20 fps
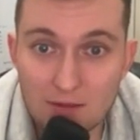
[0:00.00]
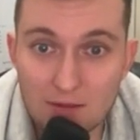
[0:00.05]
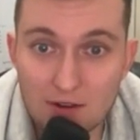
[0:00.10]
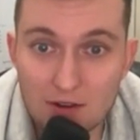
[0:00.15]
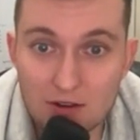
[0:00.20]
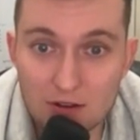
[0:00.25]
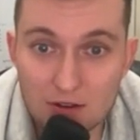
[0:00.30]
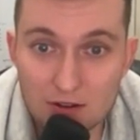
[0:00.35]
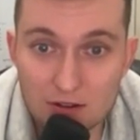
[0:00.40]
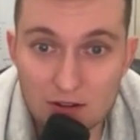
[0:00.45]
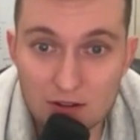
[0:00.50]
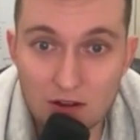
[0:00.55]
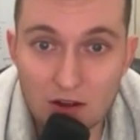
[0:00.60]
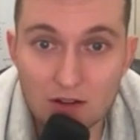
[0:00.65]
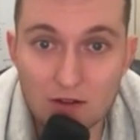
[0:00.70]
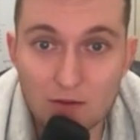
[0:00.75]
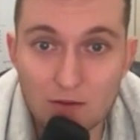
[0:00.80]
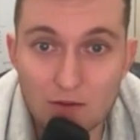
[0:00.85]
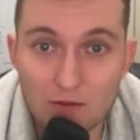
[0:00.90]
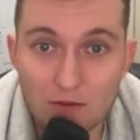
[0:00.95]
introducing the
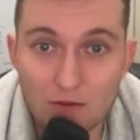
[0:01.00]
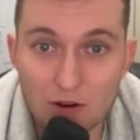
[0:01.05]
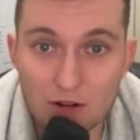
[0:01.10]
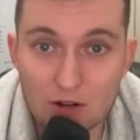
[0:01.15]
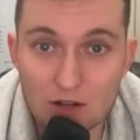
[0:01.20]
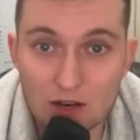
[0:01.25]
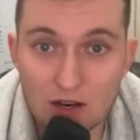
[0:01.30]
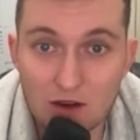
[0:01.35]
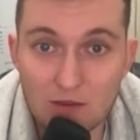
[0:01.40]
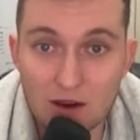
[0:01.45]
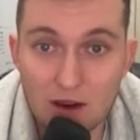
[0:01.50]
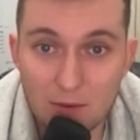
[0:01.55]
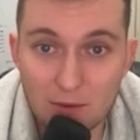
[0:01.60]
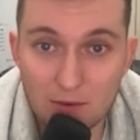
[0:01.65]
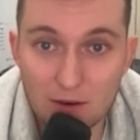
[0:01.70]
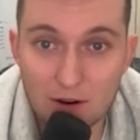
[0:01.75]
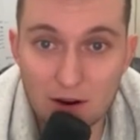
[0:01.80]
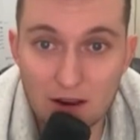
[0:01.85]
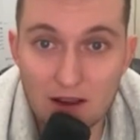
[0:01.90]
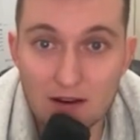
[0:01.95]
ultimate workshop
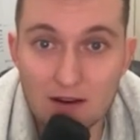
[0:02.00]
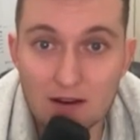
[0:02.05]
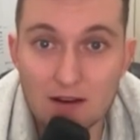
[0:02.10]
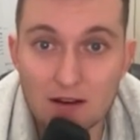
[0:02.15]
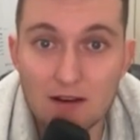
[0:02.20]
upgrade,